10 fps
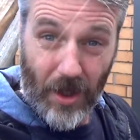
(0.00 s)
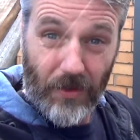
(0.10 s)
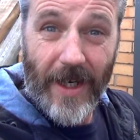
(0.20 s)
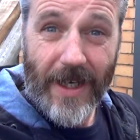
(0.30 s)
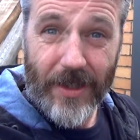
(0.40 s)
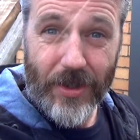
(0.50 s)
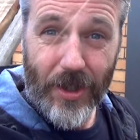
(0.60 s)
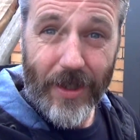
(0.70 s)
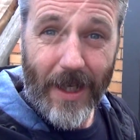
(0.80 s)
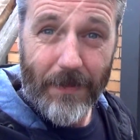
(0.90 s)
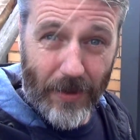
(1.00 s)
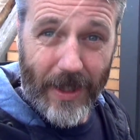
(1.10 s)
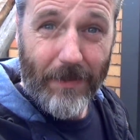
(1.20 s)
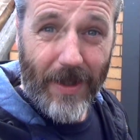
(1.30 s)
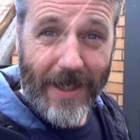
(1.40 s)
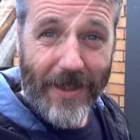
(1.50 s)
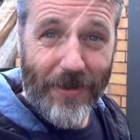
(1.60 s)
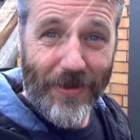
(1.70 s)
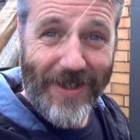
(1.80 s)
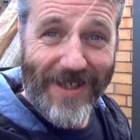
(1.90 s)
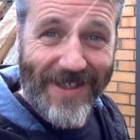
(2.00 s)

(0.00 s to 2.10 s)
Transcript: I reckon it turned out pretty bloody good.